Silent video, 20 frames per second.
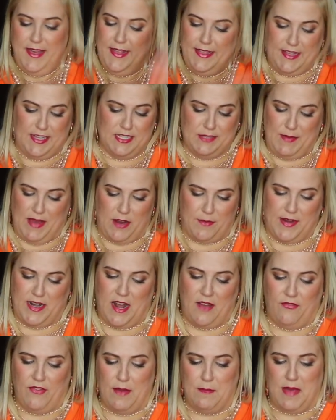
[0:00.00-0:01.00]
These may or may
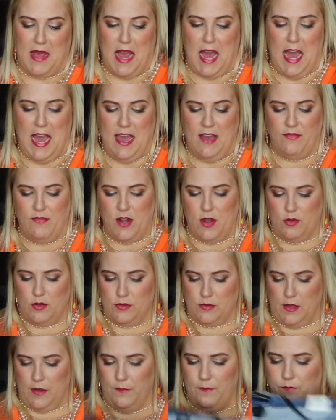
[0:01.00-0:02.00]
not fit me. I have no
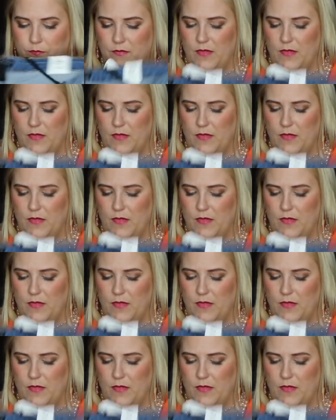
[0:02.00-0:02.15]
clue.